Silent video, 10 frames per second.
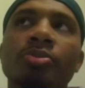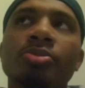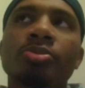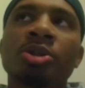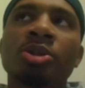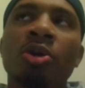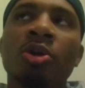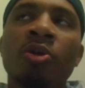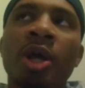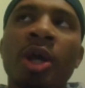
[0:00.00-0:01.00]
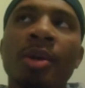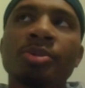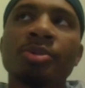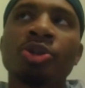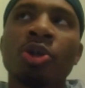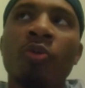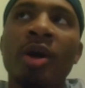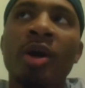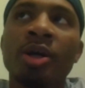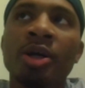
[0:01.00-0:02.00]
this girl named
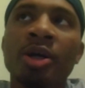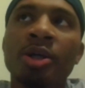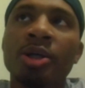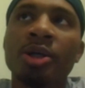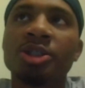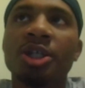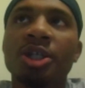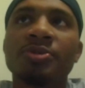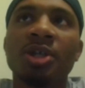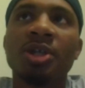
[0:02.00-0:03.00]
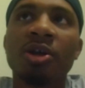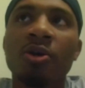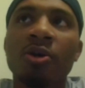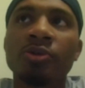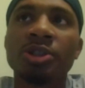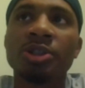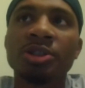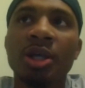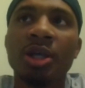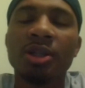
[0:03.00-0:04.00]
Joanna Shevchenko. She's
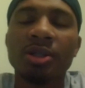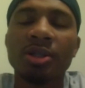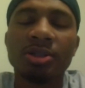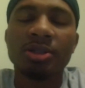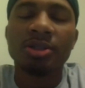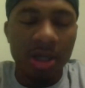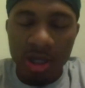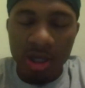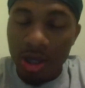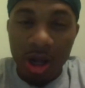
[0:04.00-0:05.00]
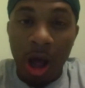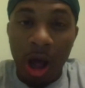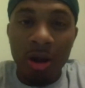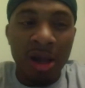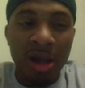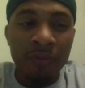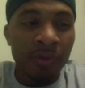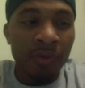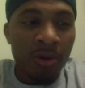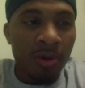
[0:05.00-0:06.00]
like this. I don't
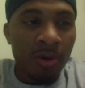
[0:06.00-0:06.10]
even know what